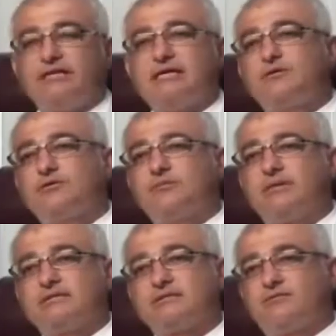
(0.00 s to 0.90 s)
that nuclear
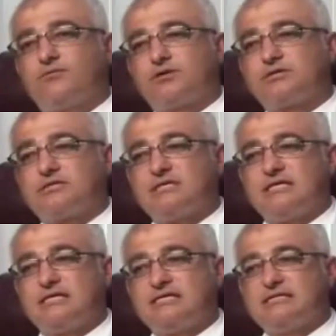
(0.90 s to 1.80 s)
medicine works
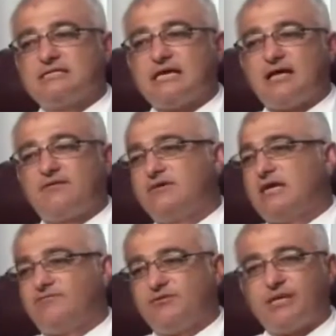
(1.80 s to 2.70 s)
is that we
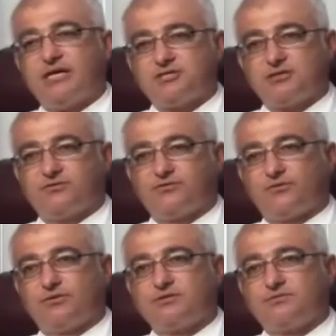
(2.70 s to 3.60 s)
have the patient, of
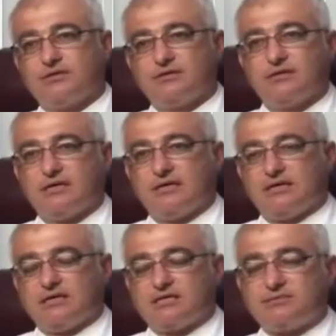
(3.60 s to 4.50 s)
course, with a
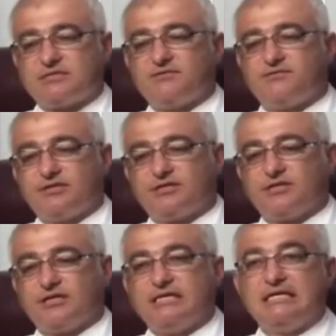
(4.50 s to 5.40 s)
specific
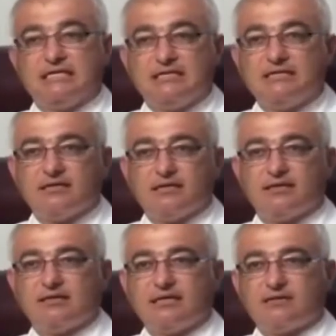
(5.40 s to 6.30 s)
need
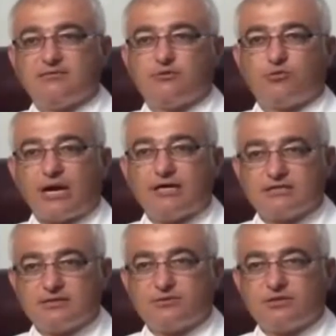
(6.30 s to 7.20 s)
that
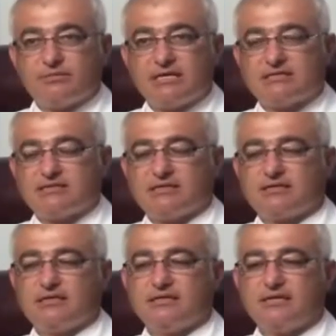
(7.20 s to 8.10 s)
requires a nuclear medicine
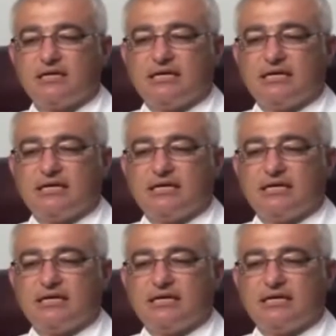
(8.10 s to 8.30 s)
technique.